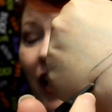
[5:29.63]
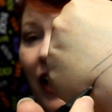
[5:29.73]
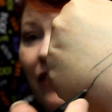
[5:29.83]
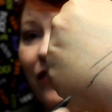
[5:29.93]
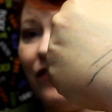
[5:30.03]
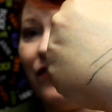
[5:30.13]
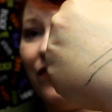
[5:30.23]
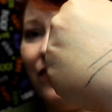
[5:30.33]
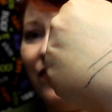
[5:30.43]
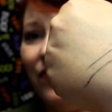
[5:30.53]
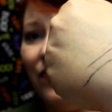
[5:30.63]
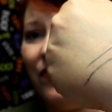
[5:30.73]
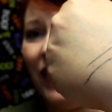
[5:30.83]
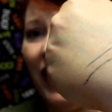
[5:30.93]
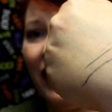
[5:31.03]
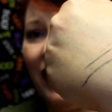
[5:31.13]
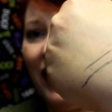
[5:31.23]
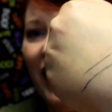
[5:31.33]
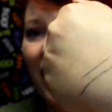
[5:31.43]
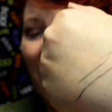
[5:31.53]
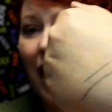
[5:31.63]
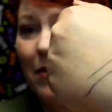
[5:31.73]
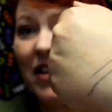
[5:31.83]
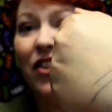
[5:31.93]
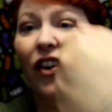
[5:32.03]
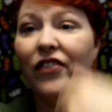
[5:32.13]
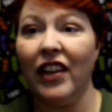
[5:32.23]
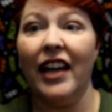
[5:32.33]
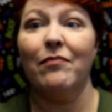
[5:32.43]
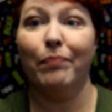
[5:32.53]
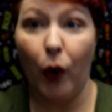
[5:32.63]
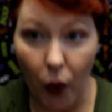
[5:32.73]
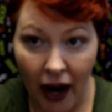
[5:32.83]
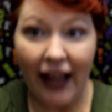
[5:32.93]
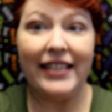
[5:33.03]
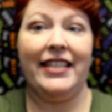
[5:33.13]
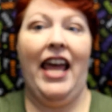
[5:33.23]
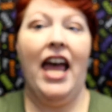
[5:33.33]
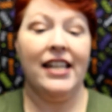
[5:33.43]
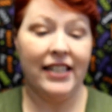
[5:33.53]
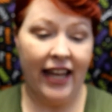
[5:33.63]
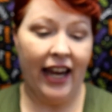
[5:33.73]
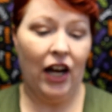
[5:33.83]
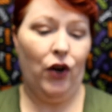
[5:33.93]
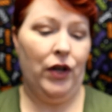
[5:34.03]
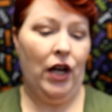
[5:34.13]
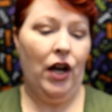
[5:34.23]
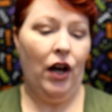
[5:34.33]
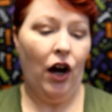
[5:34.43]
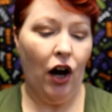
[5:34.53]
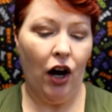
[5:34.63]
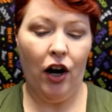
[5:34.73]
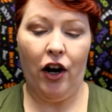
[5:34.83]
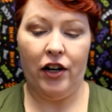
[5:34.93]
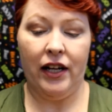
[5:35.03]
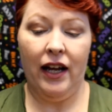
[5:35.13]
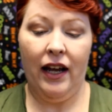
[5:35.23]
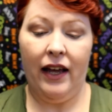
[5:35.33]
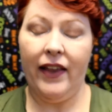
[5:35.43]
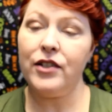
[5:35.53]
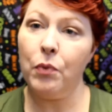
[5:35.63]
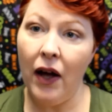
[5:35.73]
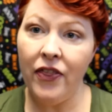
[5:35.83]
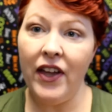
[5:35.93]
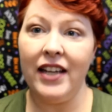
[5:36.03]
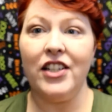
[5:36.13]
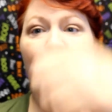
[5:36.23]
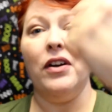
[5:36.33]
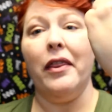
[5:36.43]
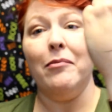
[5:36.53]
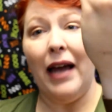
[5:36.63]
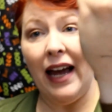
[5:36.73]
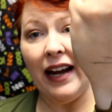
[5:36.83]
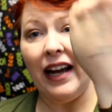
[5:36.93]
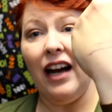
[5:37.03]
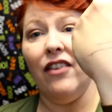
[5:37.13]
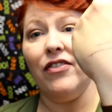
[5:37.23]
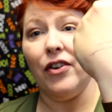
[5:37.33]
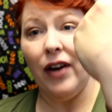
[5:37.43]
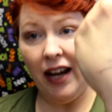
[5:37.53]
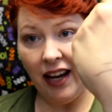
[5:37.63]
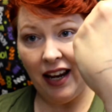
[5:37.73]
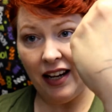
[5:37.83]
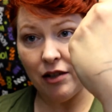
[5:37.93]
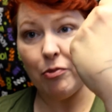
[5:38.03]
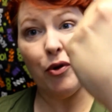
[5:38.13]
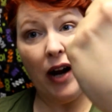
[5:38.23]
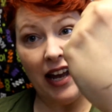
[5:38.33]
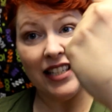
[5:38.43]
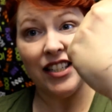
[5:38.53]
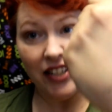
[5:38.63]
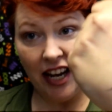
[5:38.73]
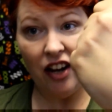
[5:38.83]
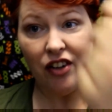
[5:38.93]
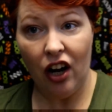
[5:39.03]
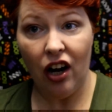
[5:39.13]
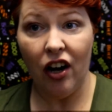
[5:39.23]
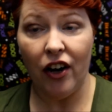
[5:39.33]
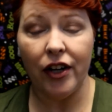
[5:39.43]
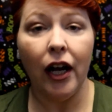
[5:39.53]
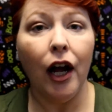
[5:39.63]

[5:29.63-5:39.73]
and I finally, yeah, I mean, you have to, like, press down hard. And that's one thing to do it on the back of your hand to press down hard.